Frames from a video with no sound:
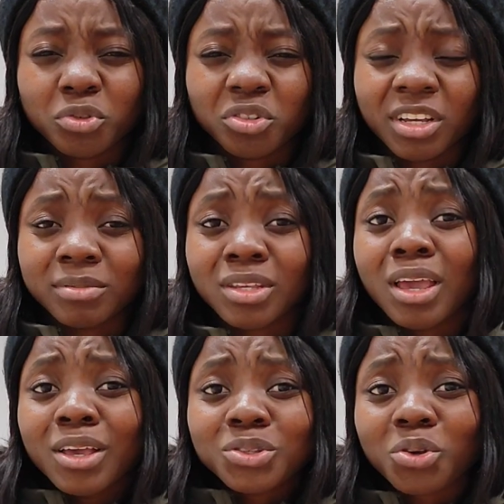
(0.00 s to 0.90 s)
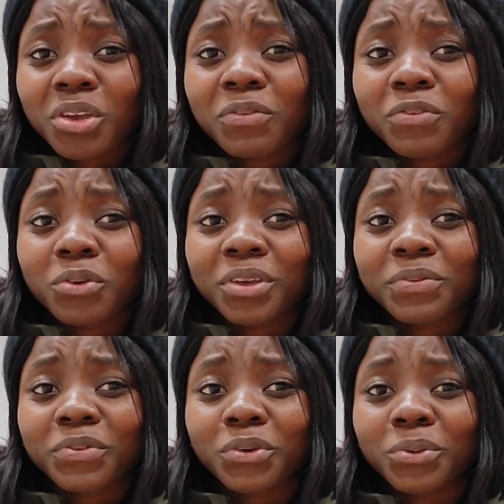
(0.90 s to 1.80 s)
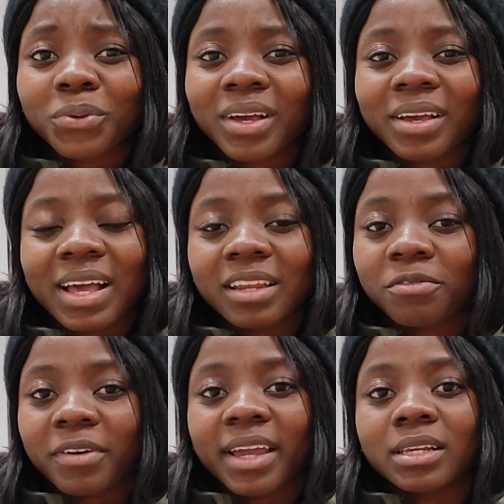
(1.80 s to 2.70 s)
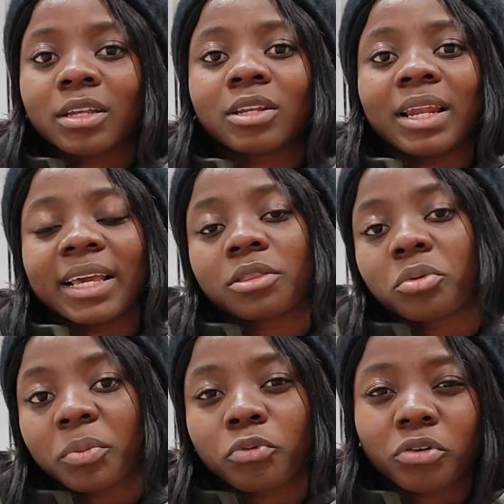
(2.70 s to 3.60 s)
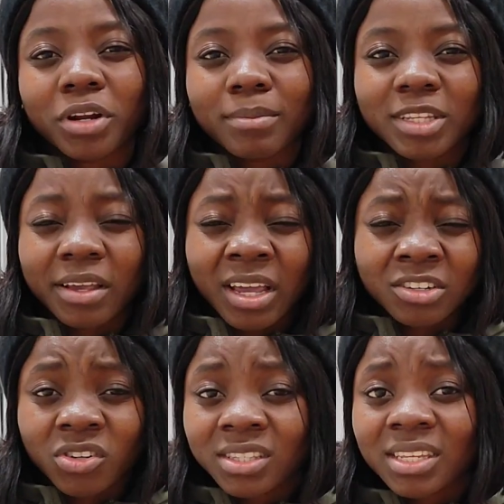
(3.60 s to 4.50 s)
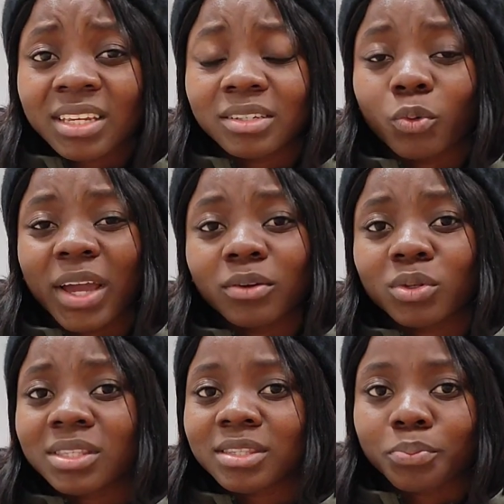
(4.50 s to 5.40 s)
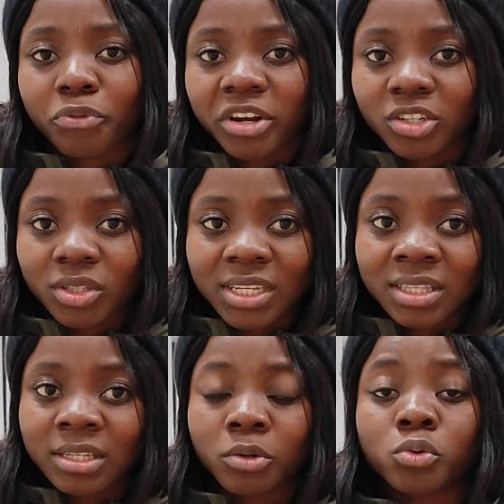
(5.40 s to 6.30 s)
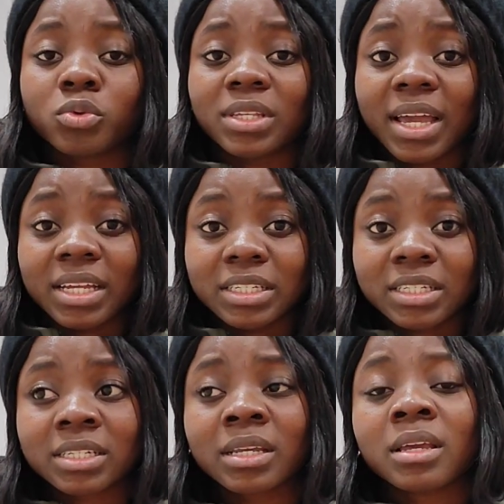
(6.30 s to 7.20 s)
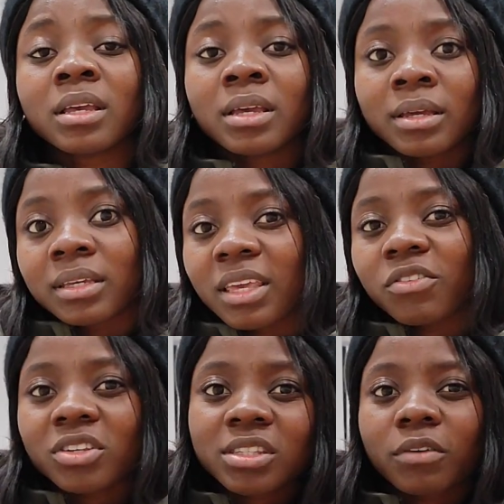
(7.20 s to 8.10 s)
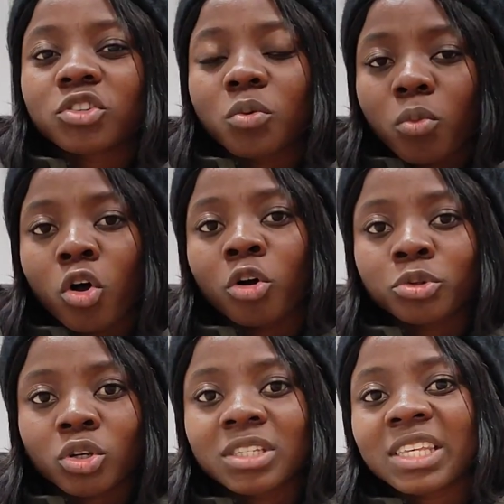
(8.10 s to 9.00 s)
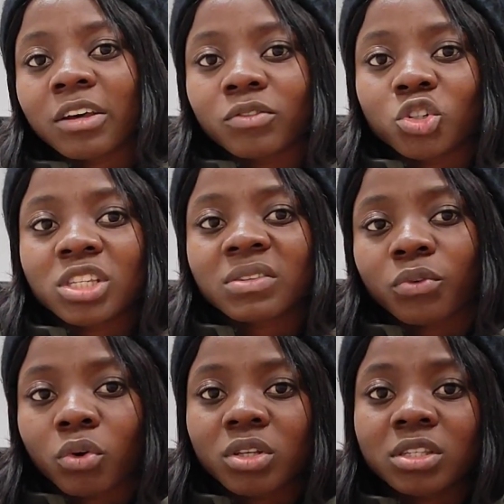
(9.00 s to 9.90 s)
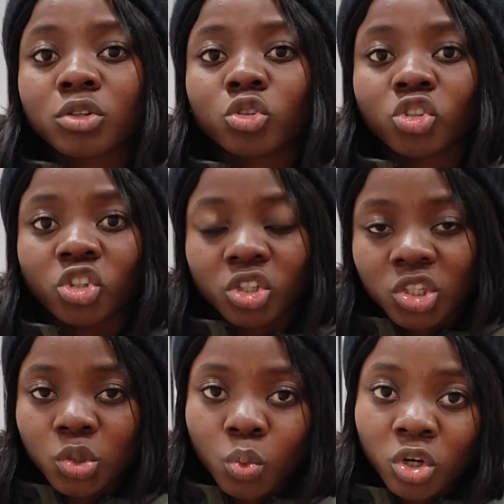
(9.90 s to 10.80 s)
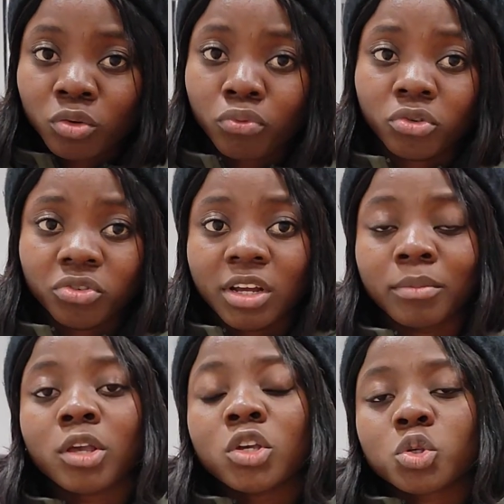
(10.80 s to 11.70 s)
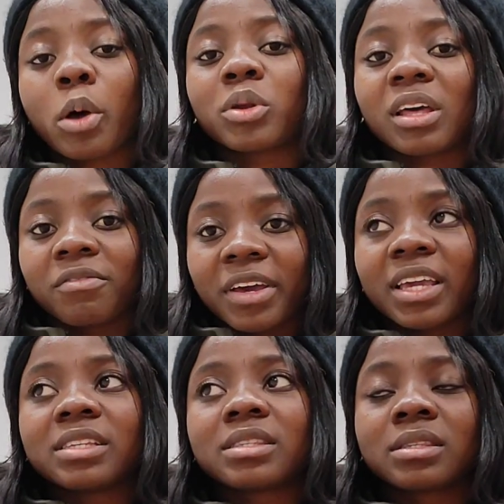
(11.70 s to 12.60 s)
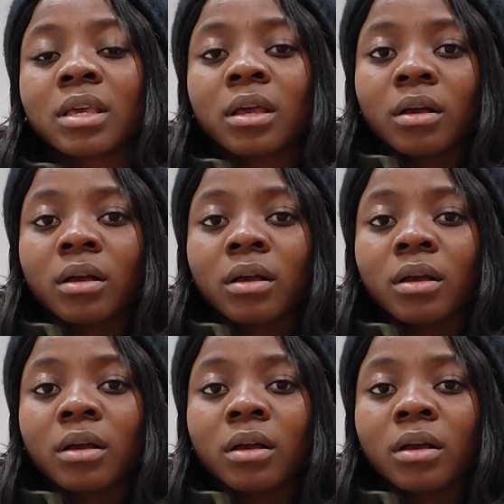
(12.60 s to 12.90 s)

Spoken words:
programs. So if you can find like 3 programs that you're interested in, why not spread your tentacles and give yourself some more options instead of just focusing on just one program. So I would advise